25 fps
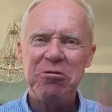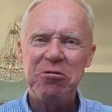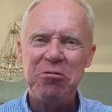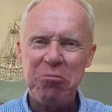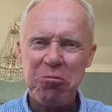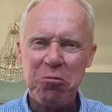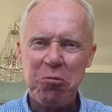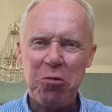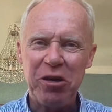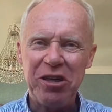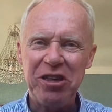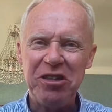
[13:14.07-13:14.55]

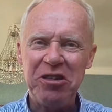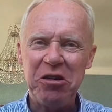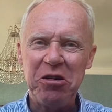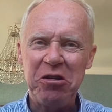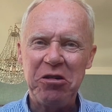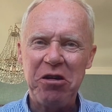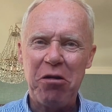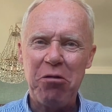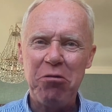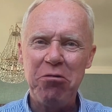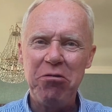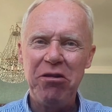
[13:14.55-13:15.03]
What is your
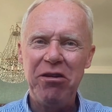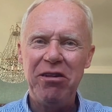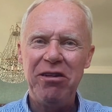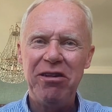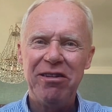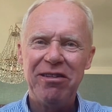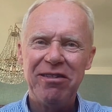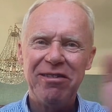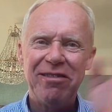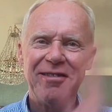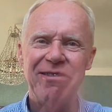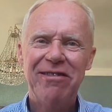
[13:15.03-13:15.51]
goal?
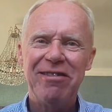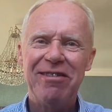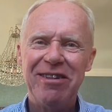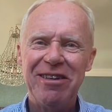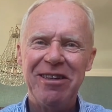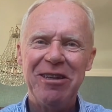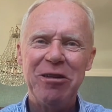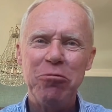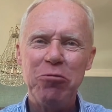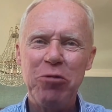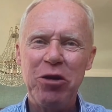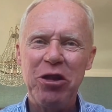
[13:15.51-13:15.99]

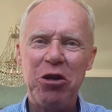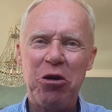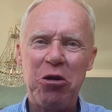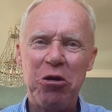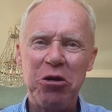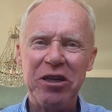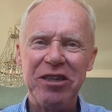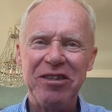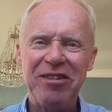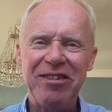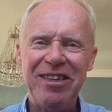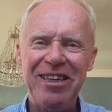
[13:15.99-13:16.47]
With
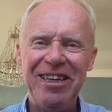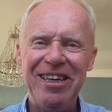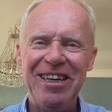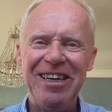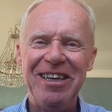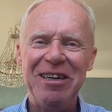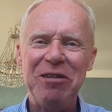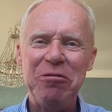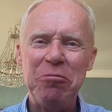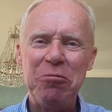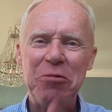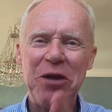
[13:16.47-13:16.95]

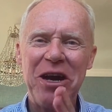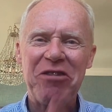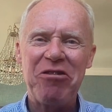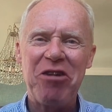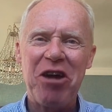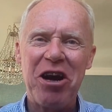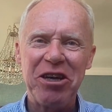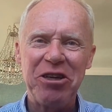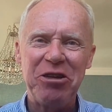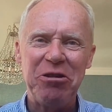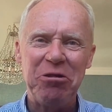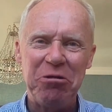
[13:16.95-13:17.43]
honesty, where
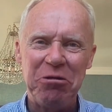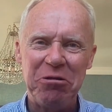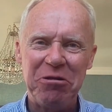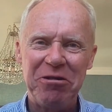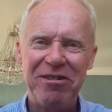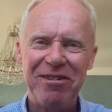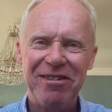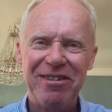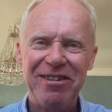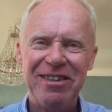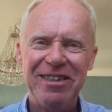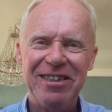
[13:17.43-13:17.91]
are you?
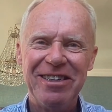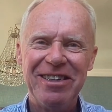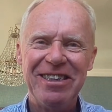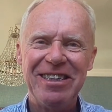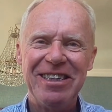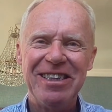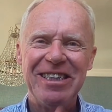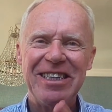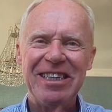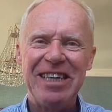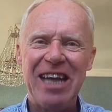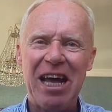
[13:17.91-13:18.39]

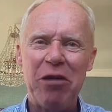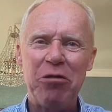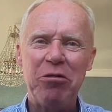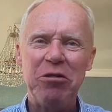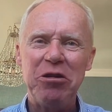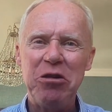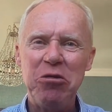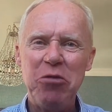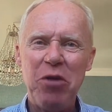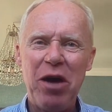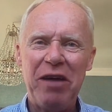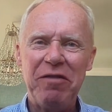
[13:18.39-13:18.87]
Now
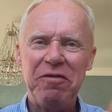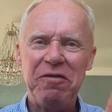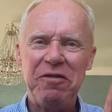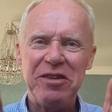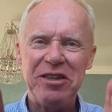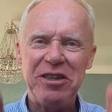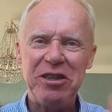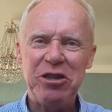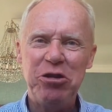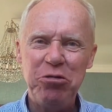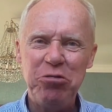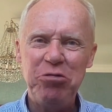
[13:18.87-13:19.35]
you have
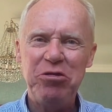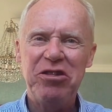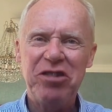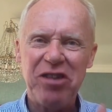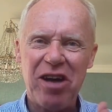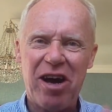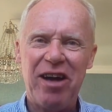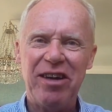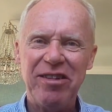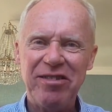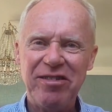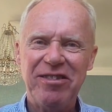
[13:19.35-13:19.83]
2
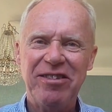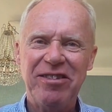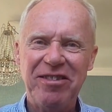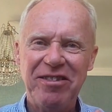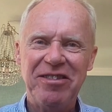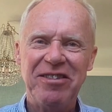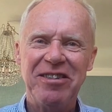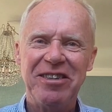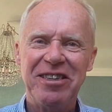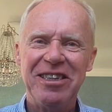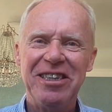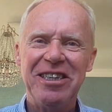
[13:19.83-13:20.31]

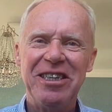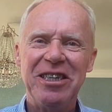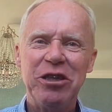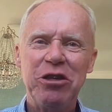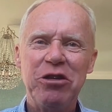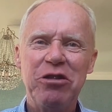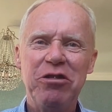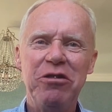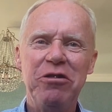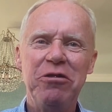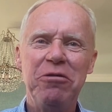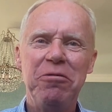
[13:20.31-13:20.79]
tasks
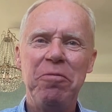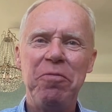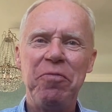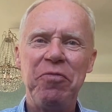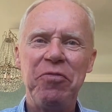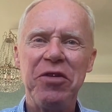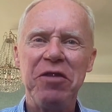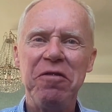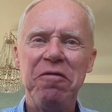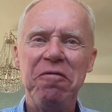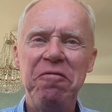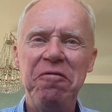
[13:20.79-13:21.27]
to
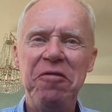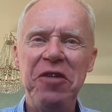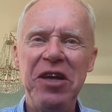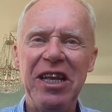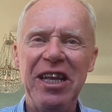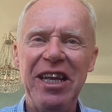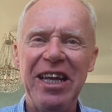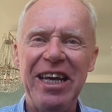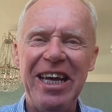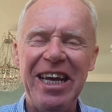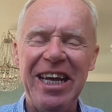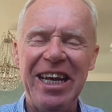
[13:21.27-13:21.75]

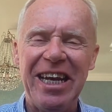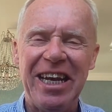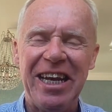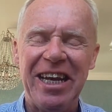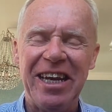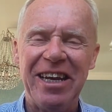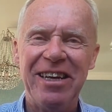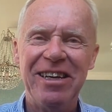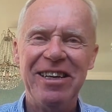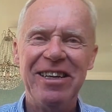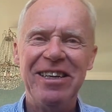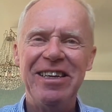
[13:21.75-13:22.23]
fill
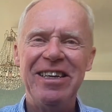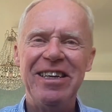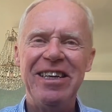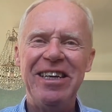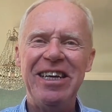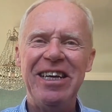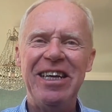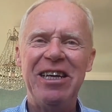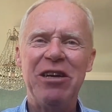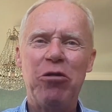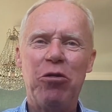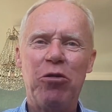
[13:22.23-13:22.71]
in
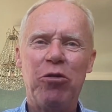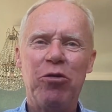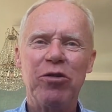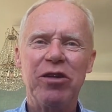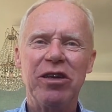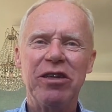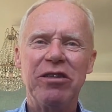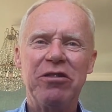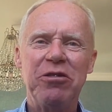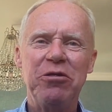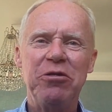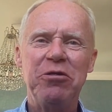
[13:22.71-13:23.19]

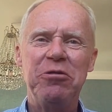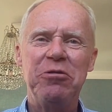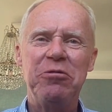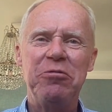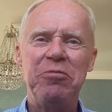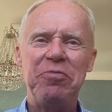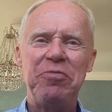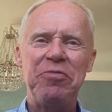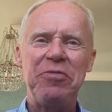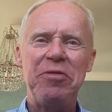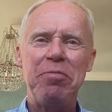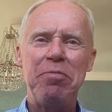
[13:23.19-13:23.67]
order
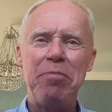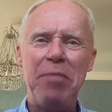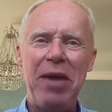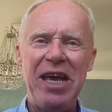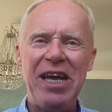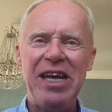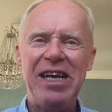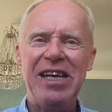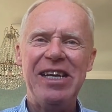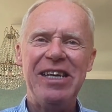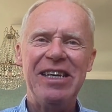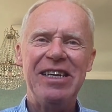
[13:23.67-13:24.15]
to
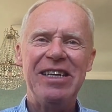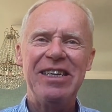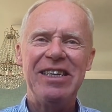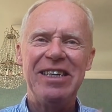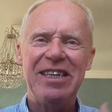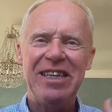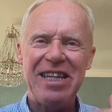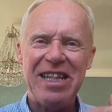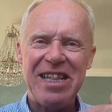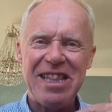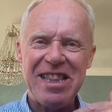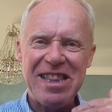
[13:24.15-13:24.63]
make
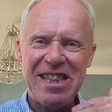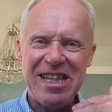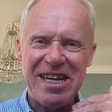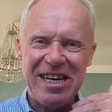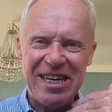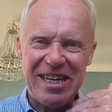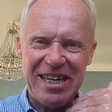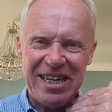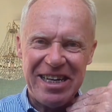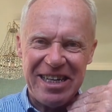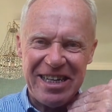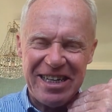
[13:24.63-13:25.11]

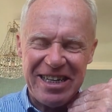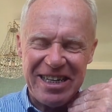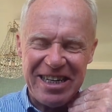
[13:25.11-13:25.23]
the